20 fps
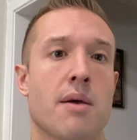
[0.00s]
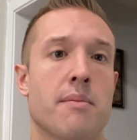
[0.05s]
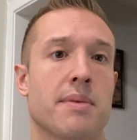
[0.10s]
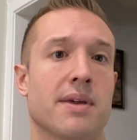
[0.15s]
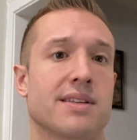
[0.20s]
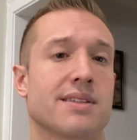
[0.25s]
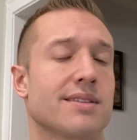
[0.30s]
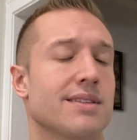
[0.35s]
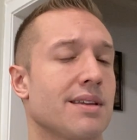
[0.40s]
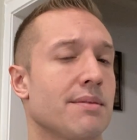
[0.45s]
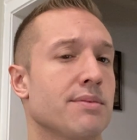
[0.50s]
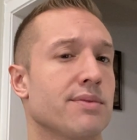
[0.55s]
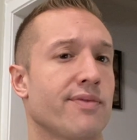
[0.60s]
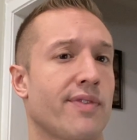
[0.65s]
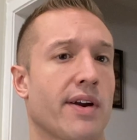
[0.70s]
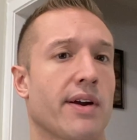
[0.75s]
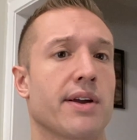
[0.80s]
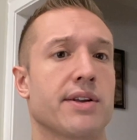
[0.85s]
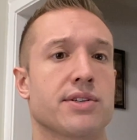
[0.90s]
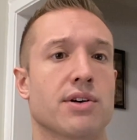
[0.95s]
because it seems
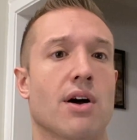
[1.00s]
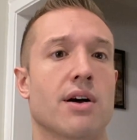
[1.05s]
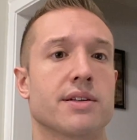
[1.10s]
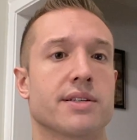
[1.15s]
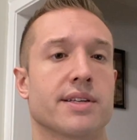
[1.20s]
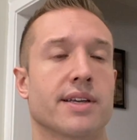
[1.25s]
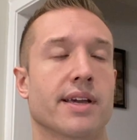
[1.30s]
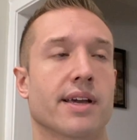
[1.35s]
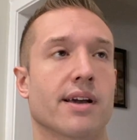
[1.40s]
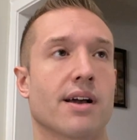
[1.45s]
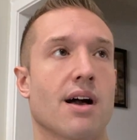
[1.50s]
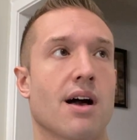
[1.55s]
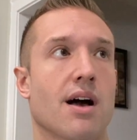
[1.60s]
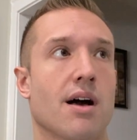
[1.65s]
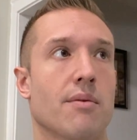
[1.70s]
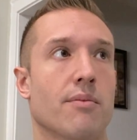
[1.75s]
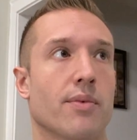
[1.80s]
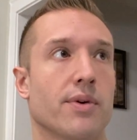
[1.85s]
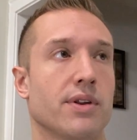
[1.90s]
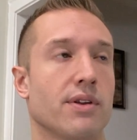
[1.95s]
very daunting
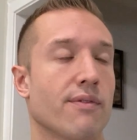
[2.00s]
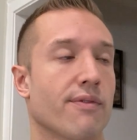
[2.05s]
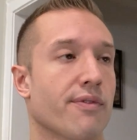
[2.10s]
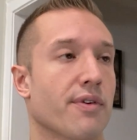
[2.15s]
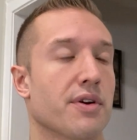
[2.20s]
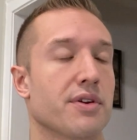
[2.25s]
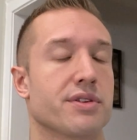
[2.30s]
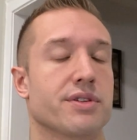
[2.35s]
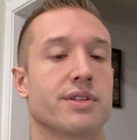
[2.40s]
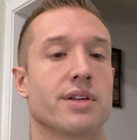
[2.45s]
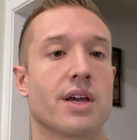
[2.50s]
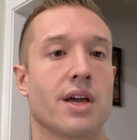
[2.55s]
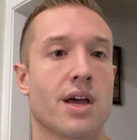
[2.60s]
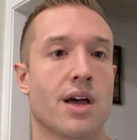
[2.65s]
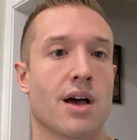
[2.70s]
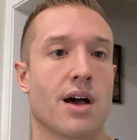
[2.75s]
when you first